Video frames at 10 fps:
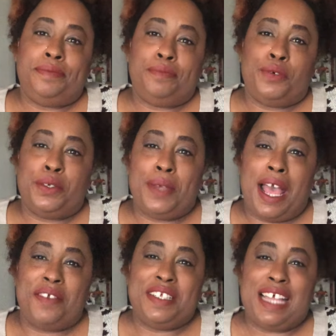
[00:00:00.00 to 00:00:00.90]
what do we
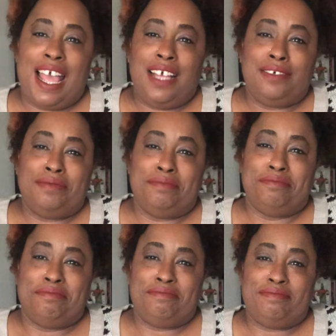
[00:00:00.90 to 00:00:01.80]
have today?
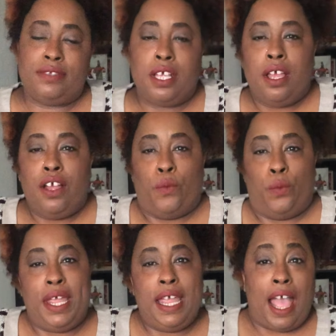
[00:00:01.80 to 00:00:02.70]

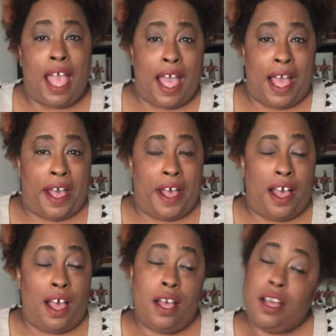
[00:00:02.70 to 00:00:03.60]
We
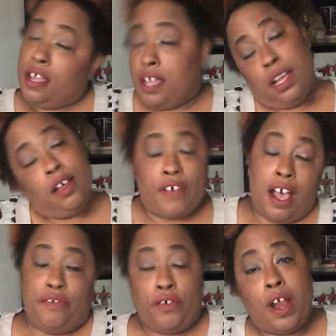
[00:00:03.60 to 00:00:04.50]
have
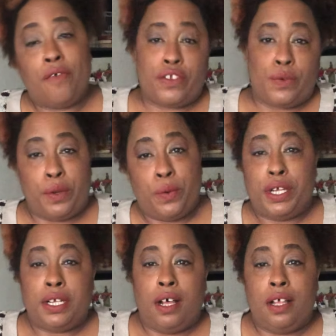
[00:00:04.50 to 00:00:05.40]
a Forever 21
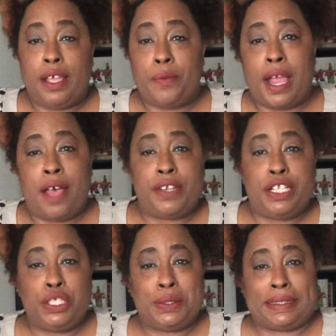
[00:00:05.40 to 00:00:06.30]
haul. They were having a
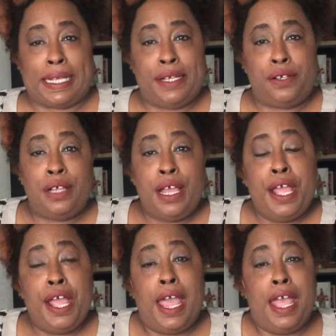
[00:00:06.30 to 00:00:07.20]
little sale.
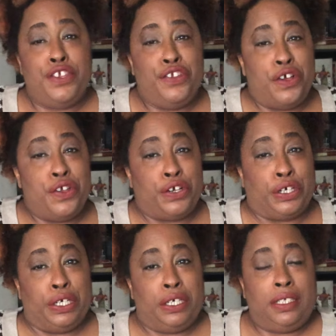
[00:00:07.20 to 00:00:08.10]
And you know your
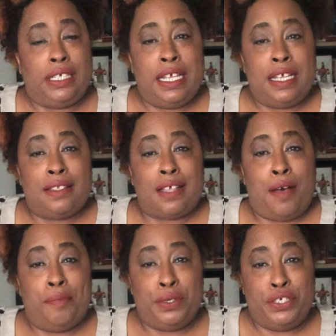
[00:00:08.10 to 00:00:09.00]
girl is a
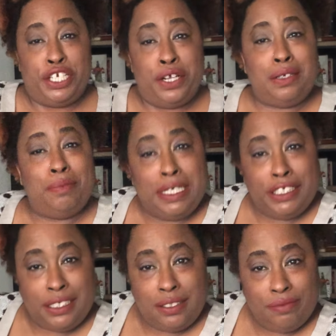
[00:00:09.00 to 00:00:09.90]
uh, bougie on a budget